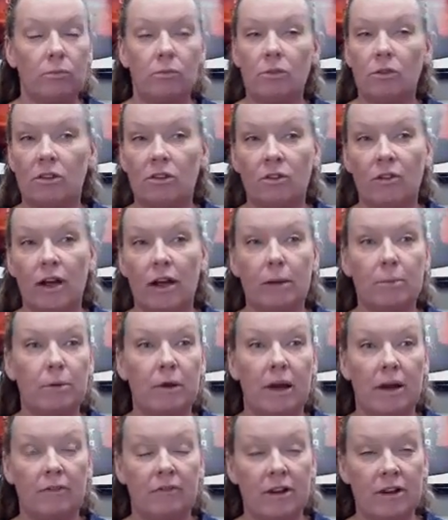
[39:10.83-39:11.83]
It's fine to
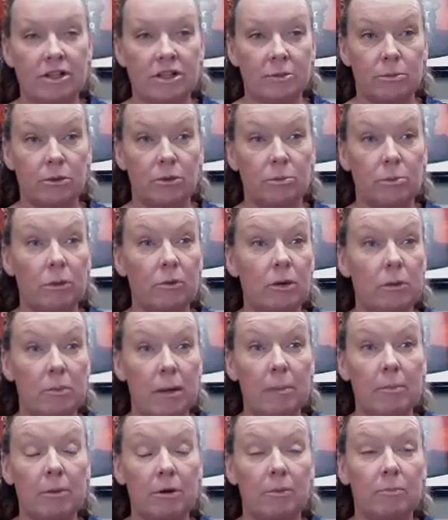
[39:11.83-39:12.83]
put out vegetables, but
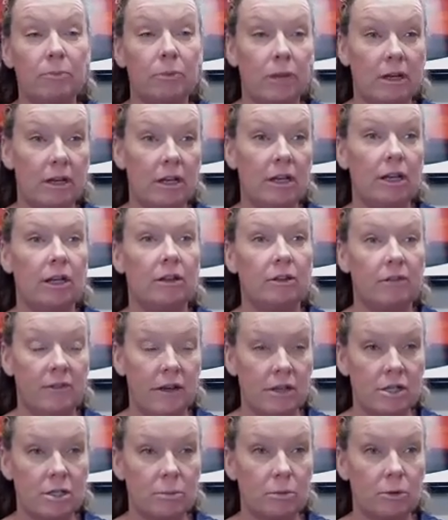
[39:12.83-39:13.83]
remember, in eating the
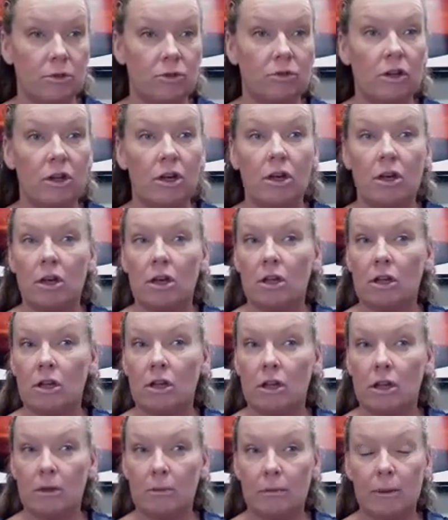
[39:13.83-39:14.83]
vegetables,
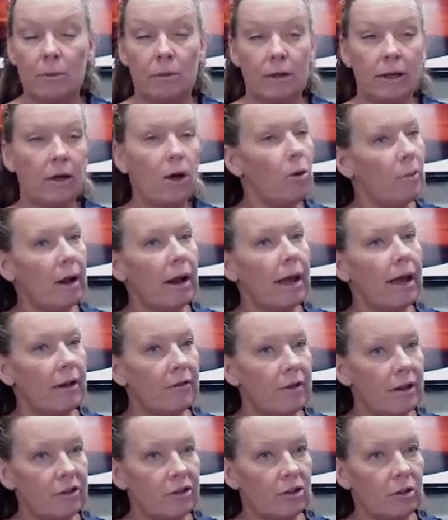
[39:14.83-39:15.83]
people are like, oh, but I
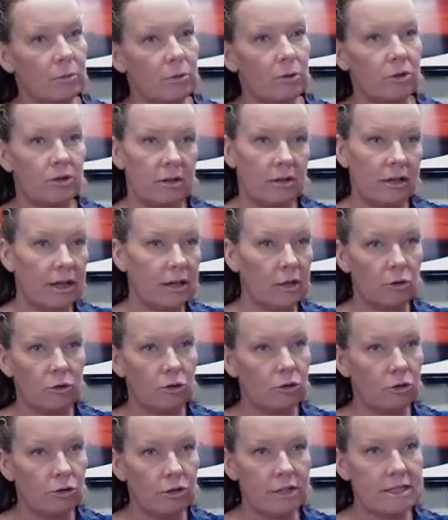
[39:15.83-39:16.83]
had vegetables and that little
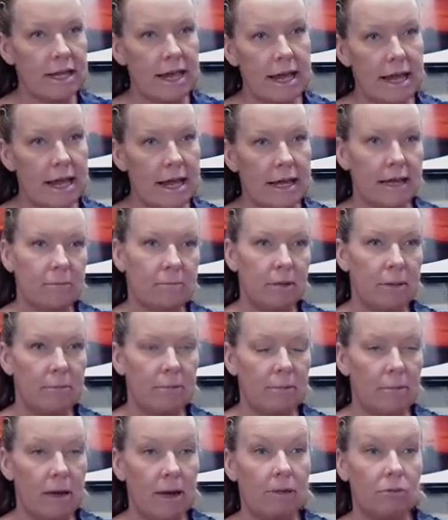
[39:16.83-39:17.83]
crudité and blah,
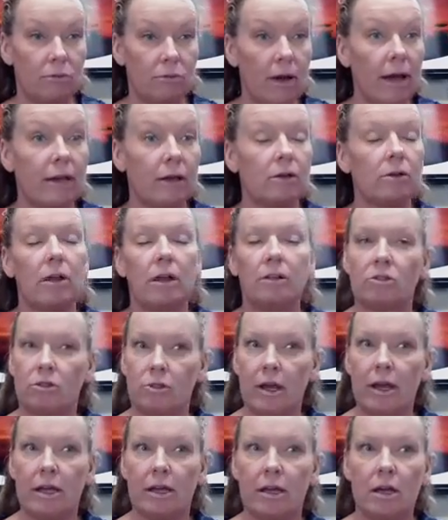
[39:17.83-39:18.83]
blah, blah. Right. That's
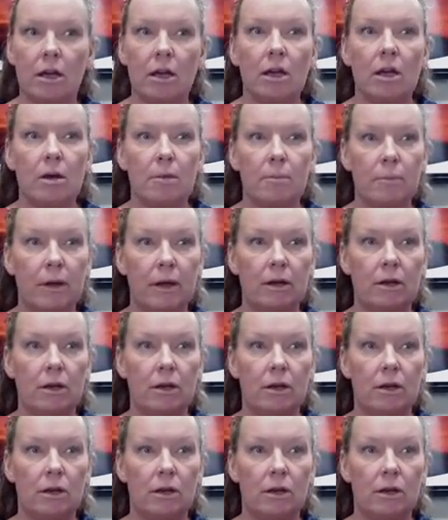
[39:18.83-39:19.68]
great. But